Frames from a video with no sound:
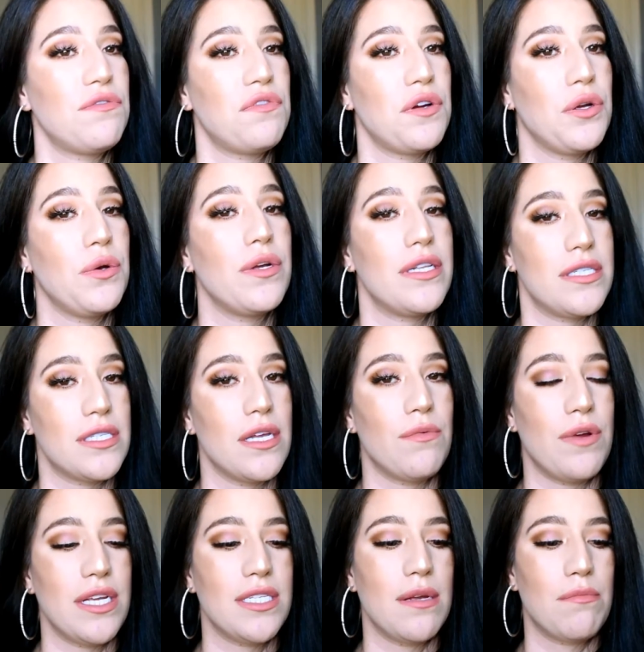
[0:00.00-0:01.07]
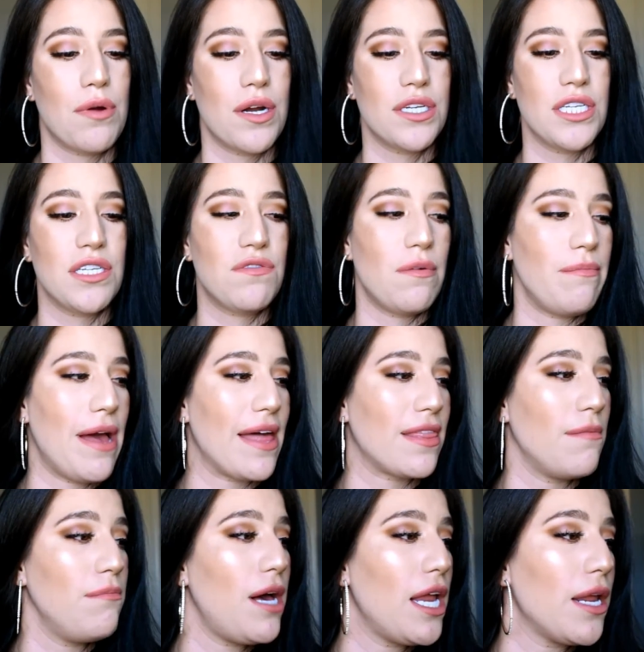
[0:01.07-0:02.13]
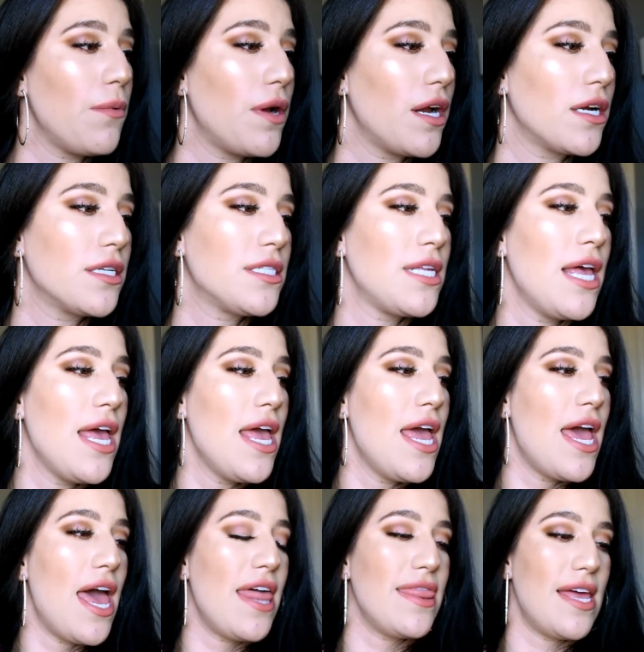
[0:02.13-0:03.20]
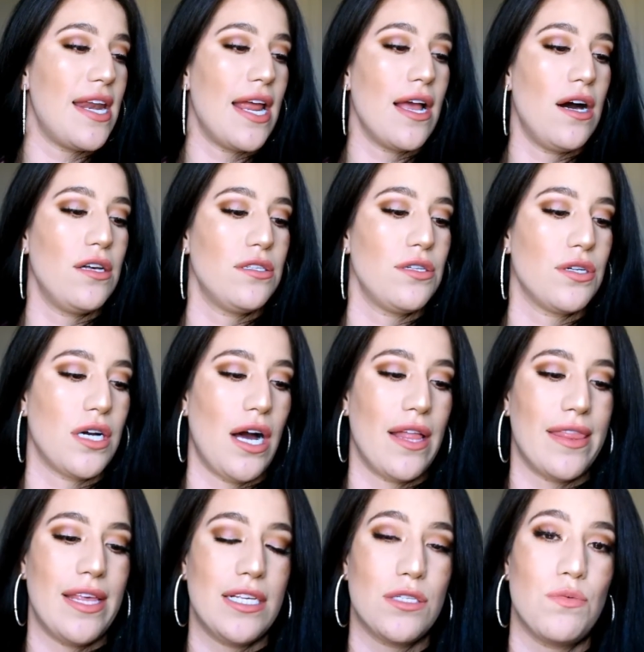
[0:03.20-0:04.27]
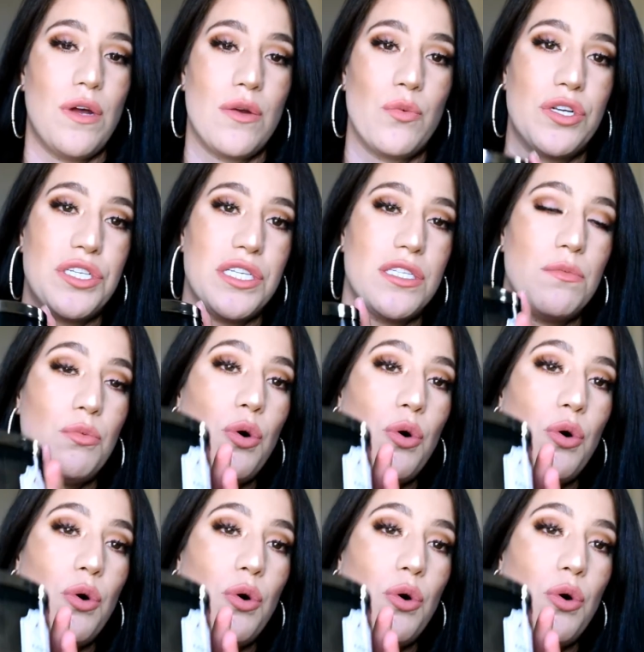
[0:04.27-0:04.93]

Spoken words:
Fruit. It's a recent purchase from Bath & Body Works. And then I also got this one, which is the